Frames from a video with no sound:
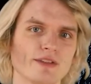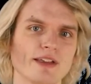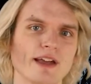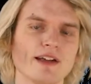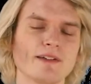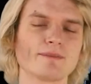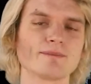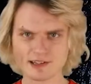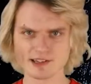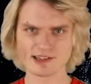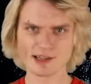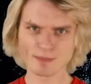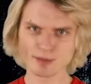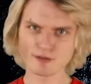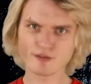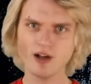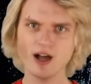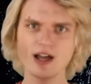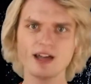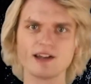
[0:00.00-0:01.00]
thing. To
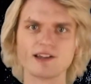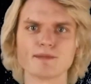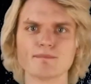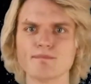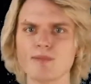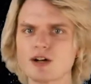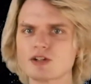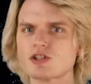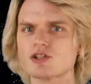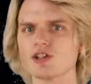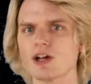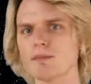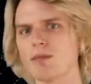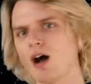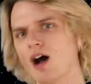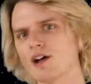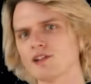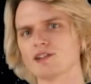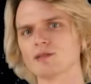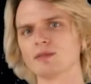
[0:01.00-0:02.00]
simplify it as much as I
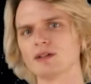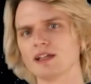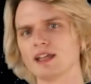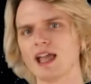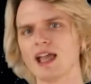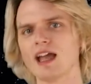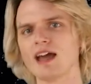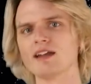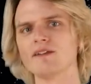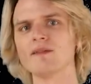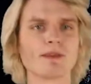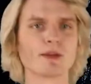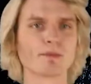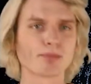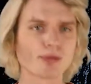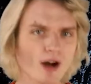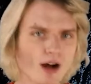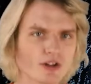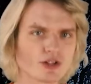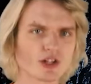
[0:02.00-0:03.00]
possibly can, the
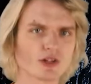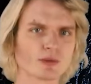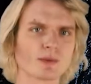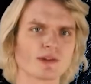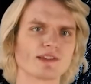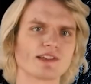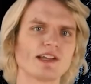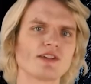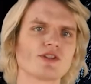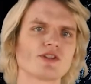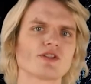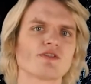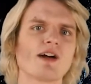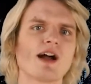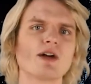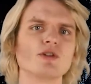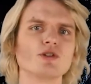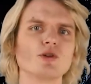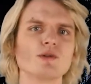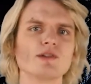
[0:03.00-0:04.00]
project was centered
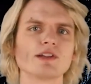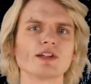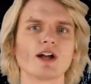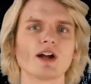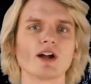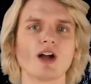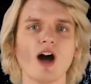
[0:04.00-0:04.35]
around using a